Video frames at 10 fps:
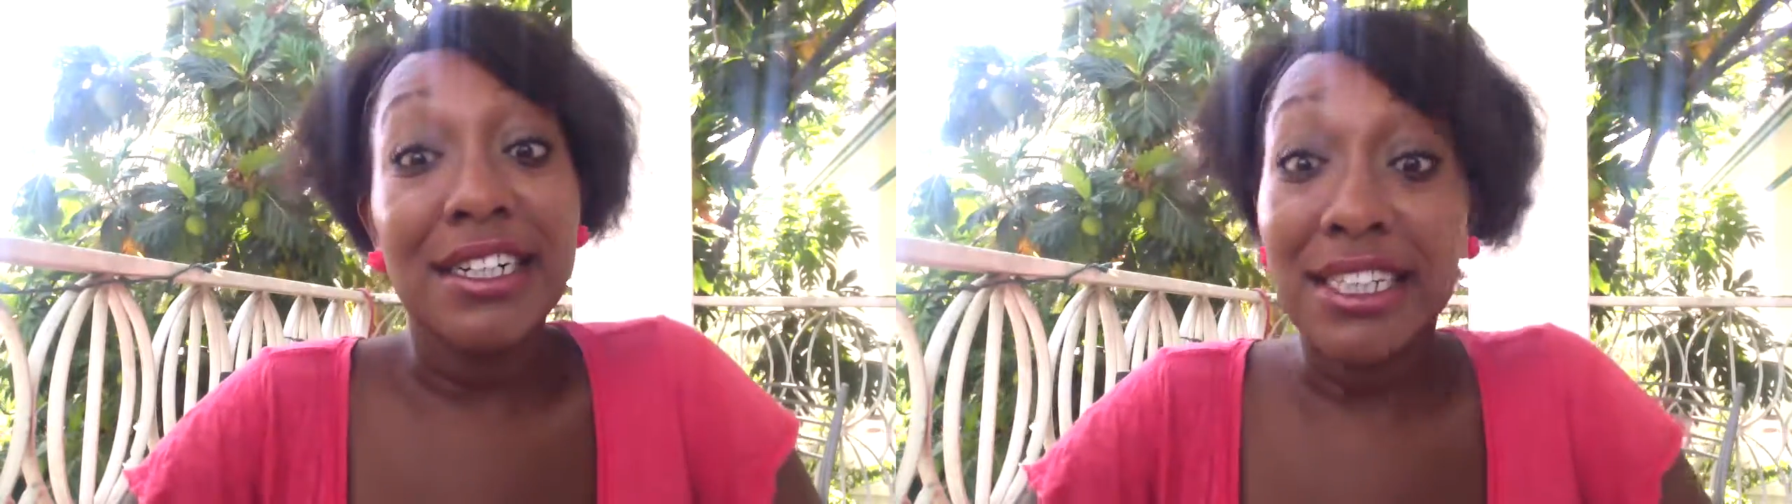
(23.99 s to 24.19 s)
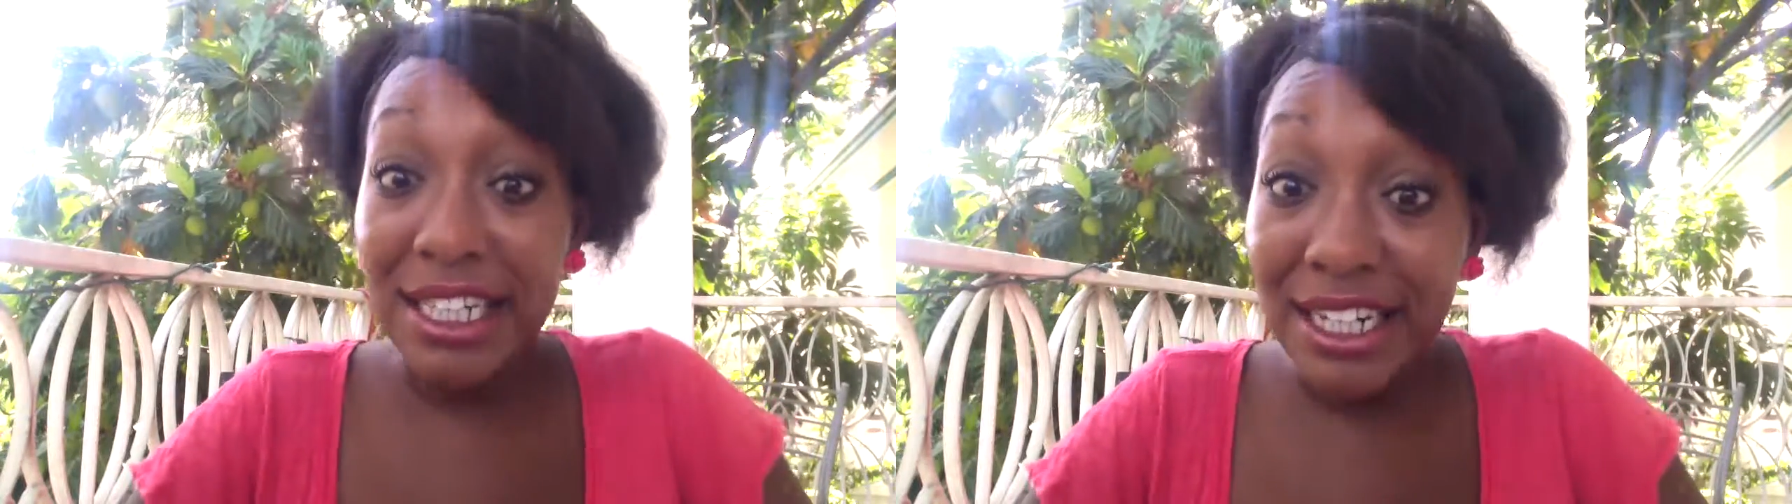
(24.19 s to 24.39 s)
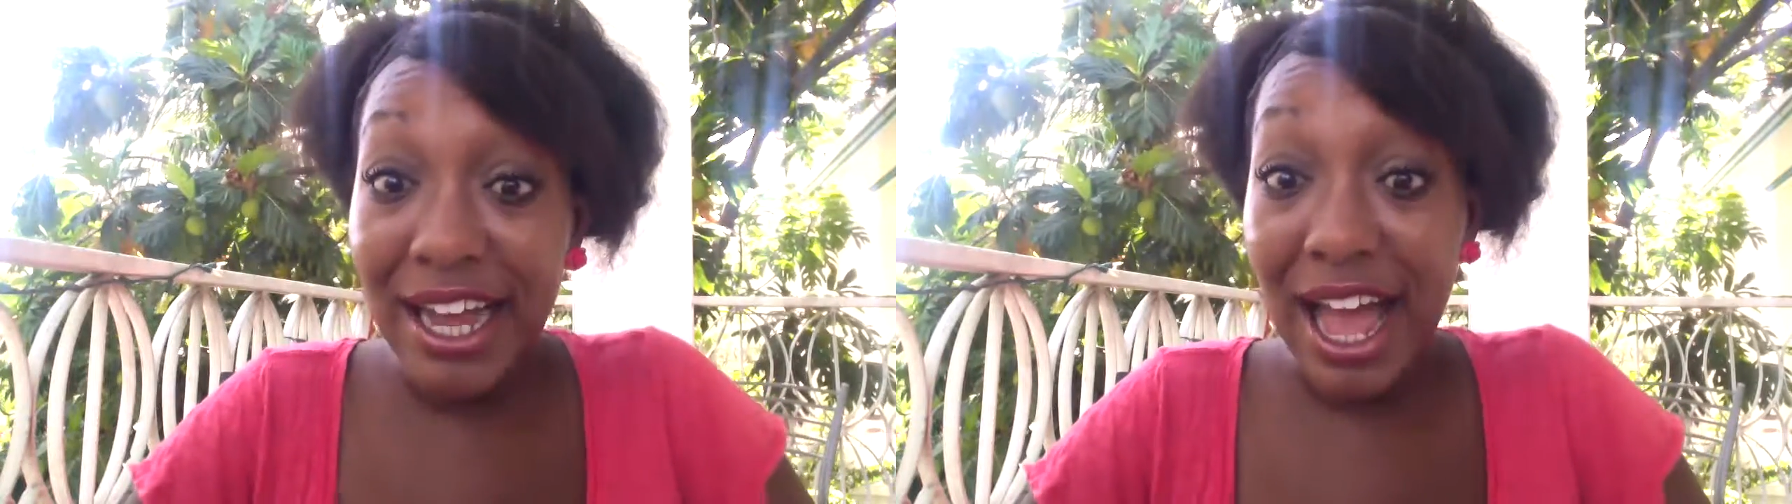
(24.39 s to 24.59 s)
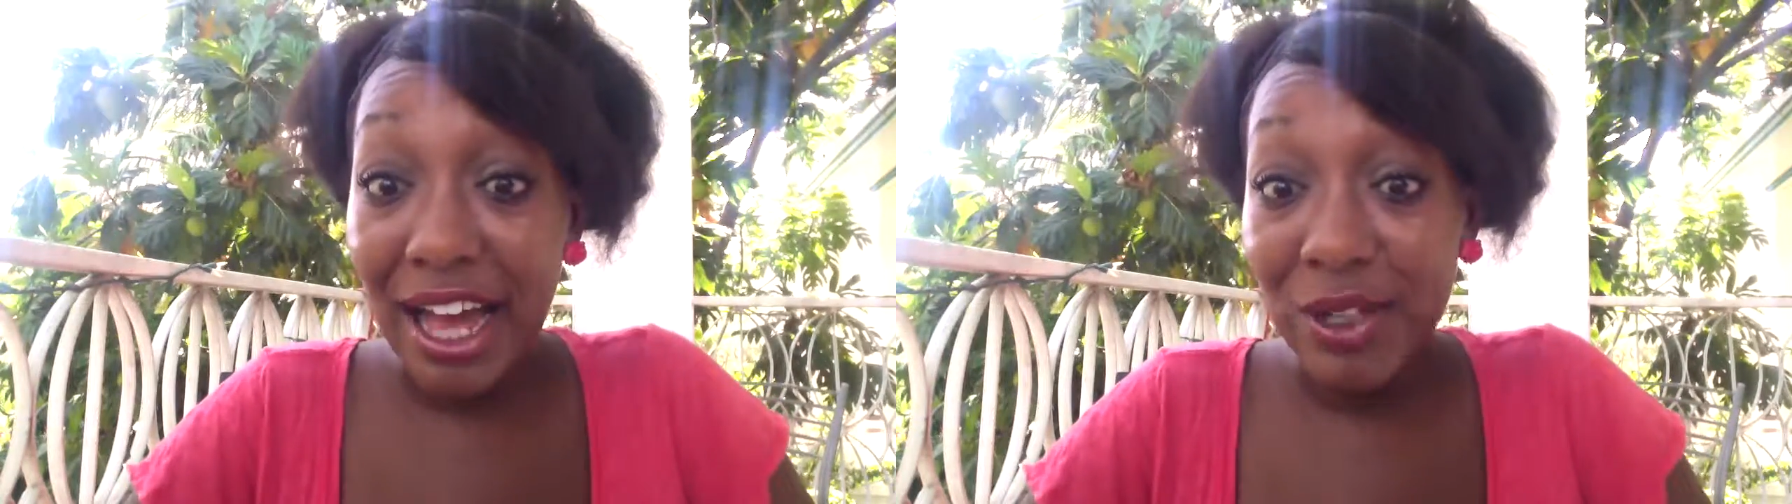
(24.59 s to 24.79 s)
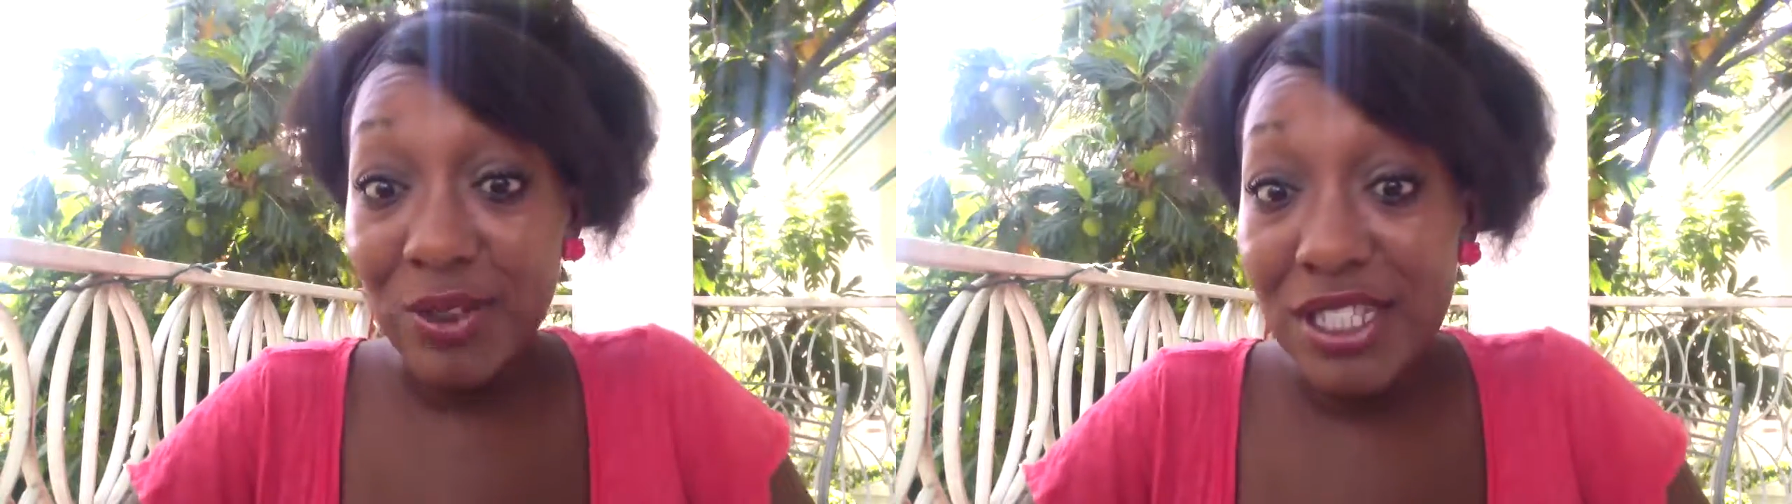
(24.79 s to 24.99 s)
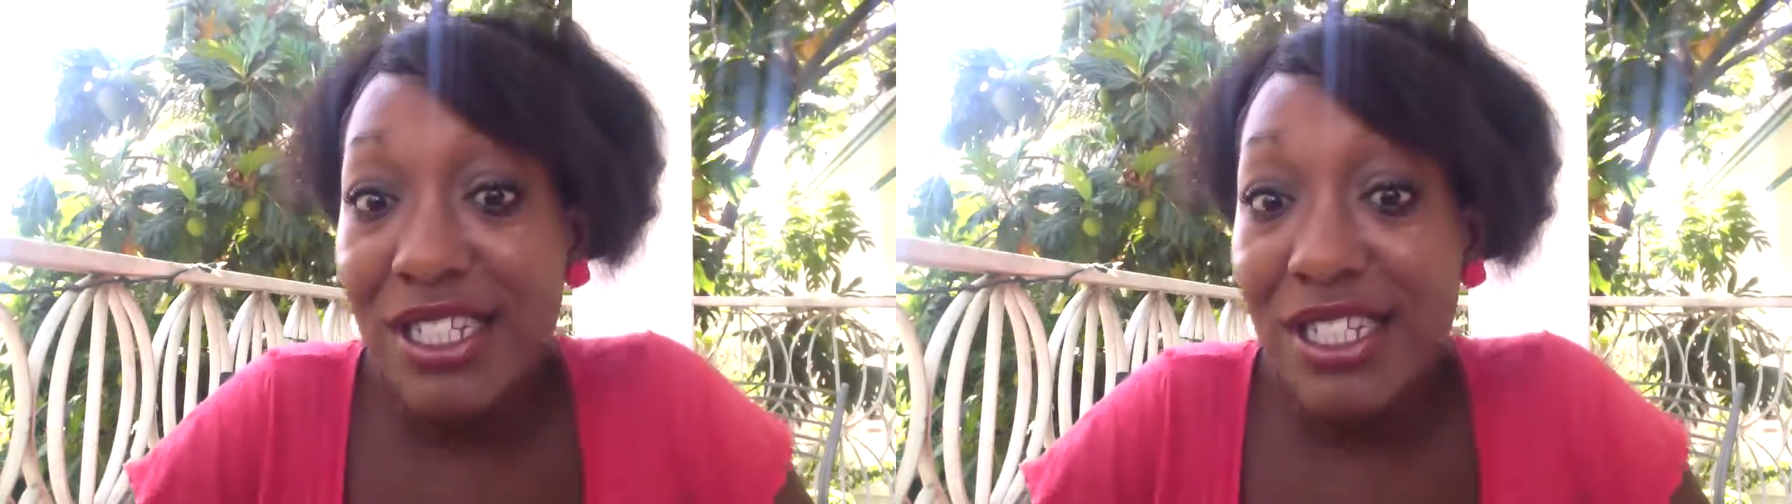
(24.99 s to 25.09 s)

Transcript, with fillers: cleaning a house,